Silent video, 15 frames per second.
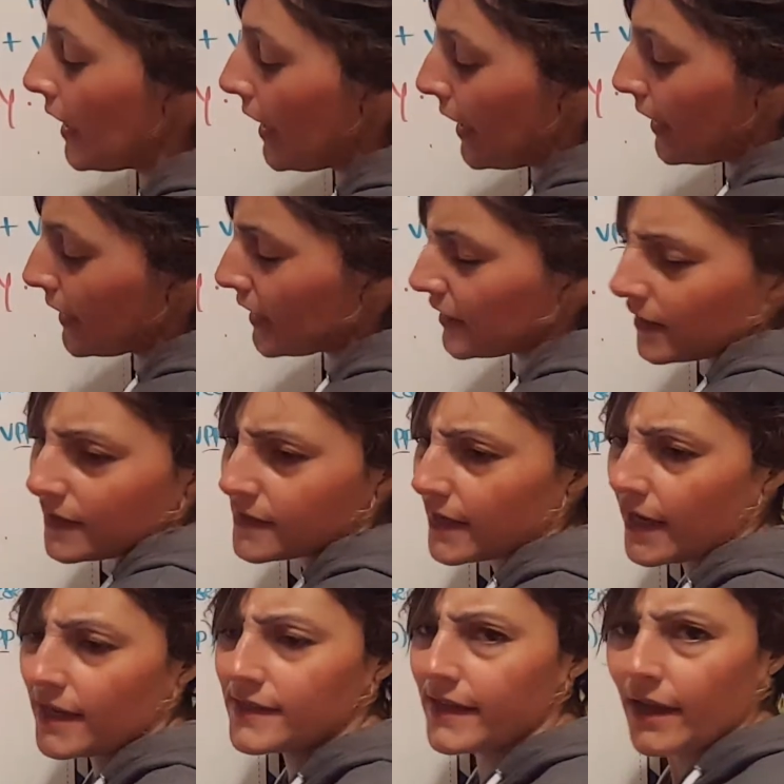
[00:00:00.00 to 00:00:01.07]
And in this
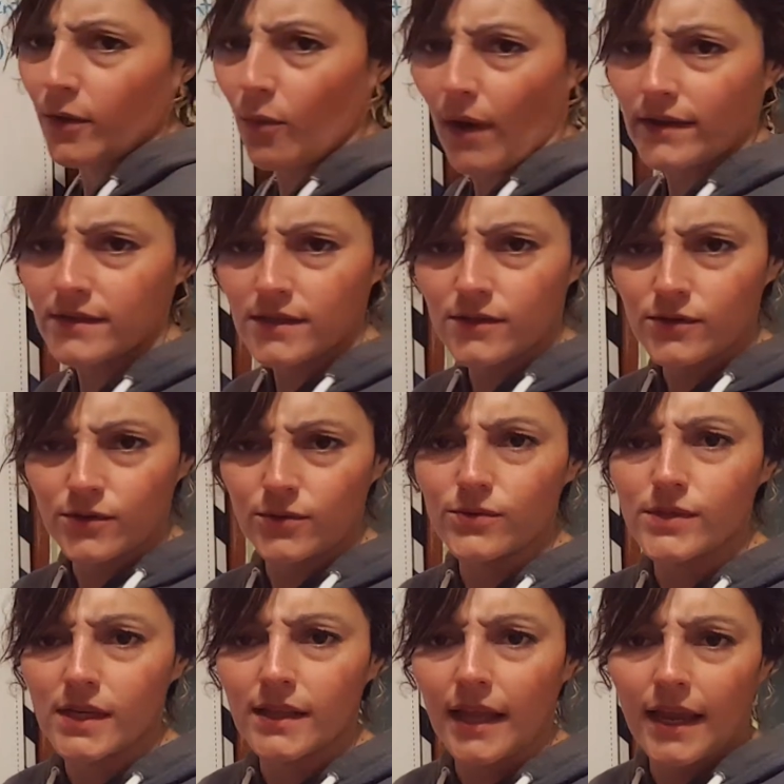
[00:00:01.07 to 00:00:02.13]
case, I wanted to
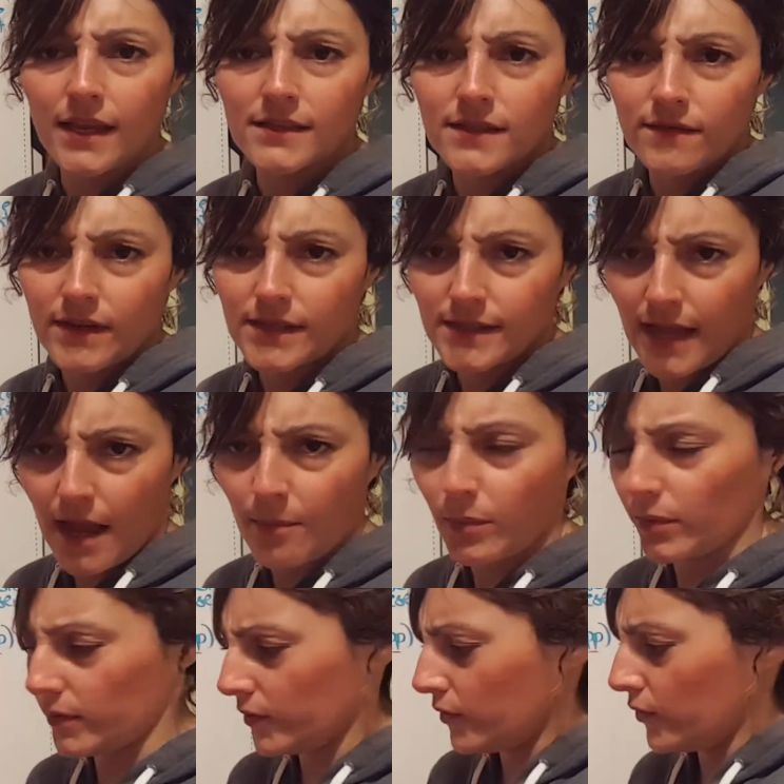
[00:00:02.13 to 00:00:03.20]
use a negative
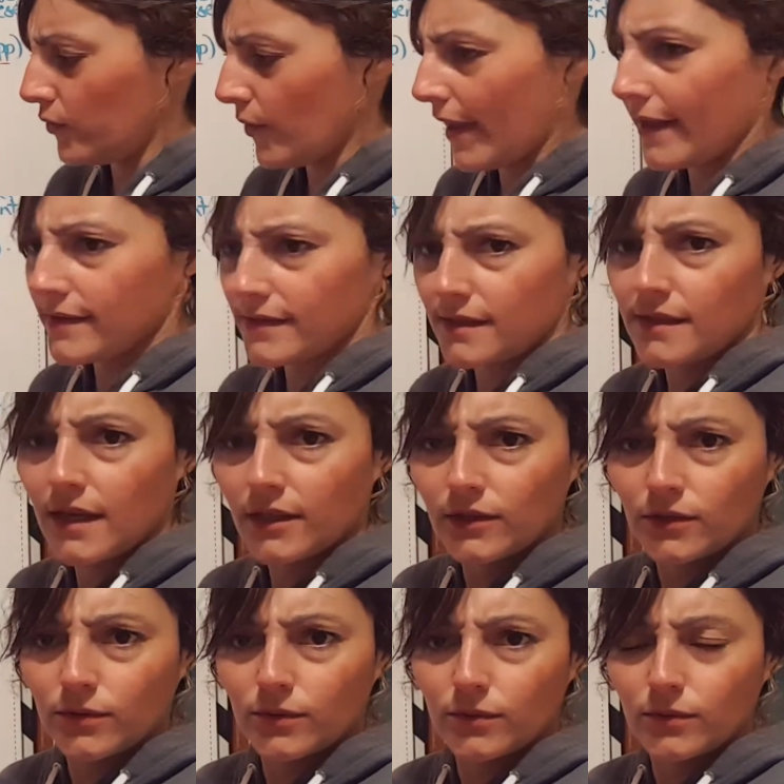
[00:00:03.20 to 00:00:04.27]
example, so you can see
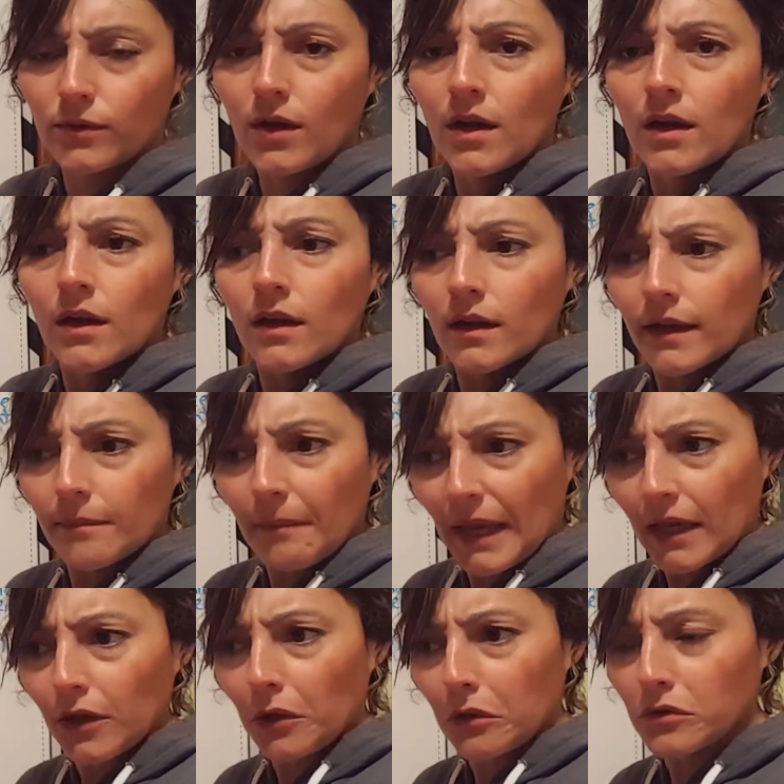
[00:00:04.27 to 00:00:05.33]
that you
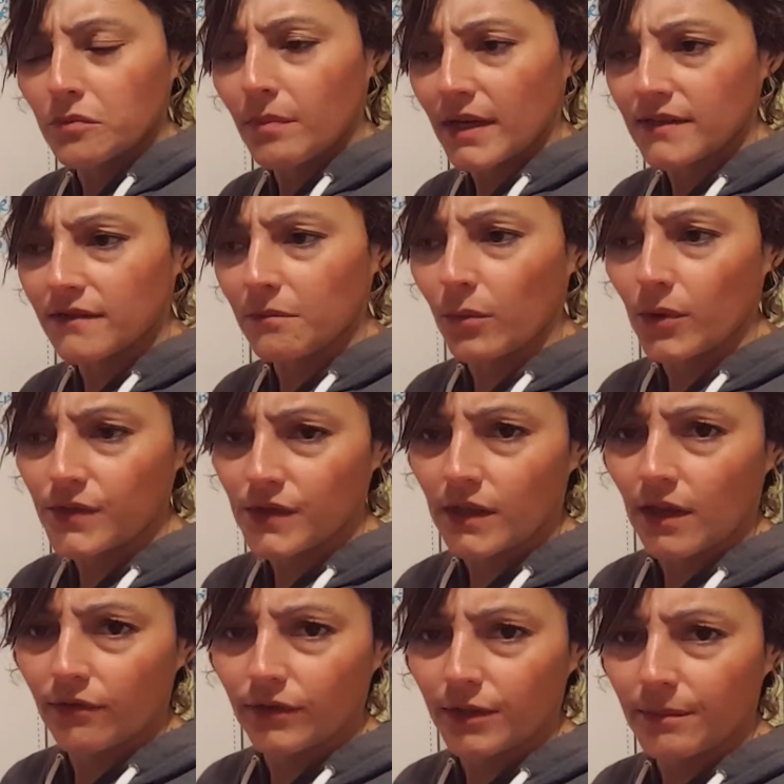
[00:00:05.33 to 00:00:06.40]
may use passive voice in
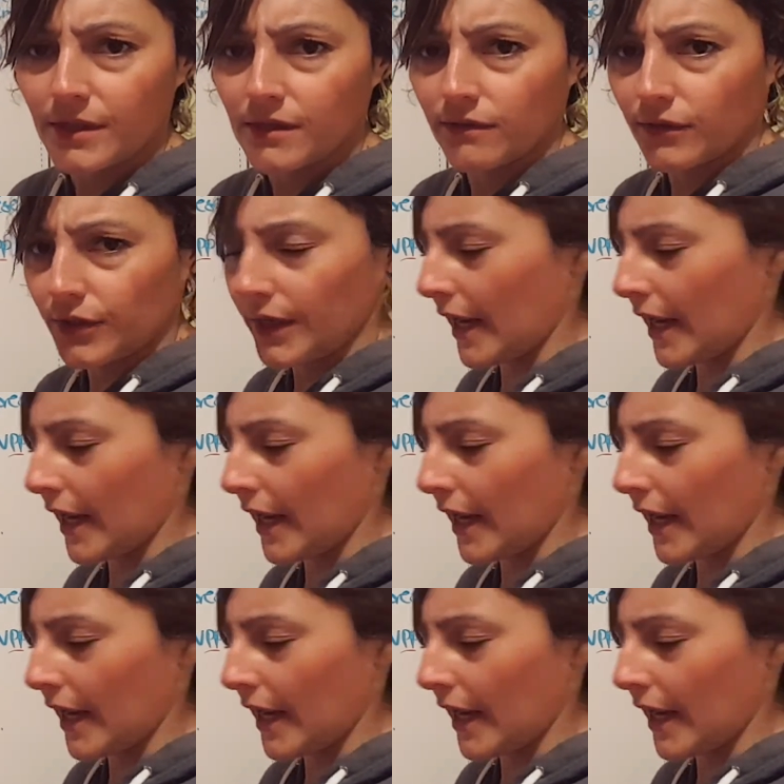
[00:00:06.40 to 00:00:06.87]
affirmative or